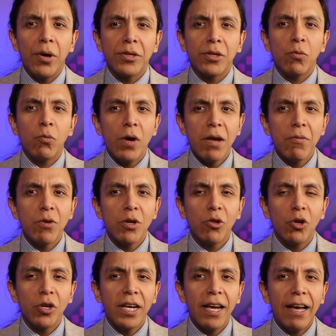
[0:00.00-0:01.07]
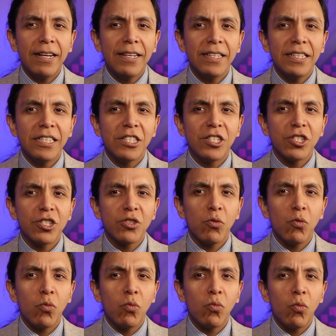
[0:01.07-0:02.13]
but the way we look at it, it's just
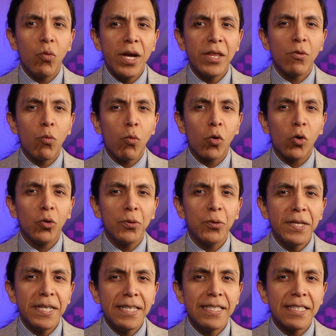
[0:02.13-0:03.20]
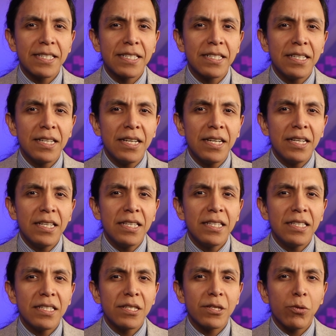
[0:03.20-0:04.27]
the way the world is.
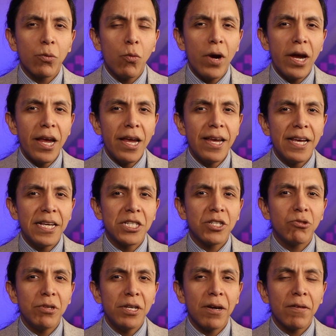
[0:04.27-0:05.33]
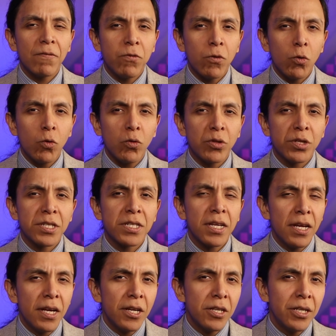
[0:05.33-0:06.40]
This is the way history unfolds
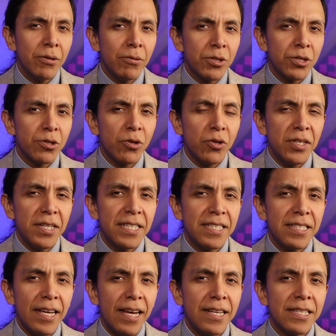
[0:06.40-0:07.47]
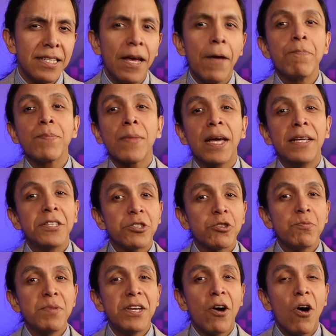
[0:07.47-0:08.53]
to a certain extent. And this
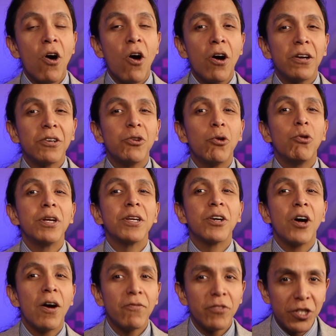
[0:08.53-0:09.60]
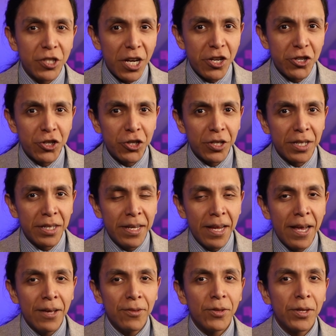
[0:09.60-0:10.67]
will be an ongoing conversation,
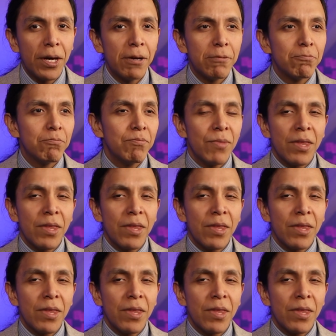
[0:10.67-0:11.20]
but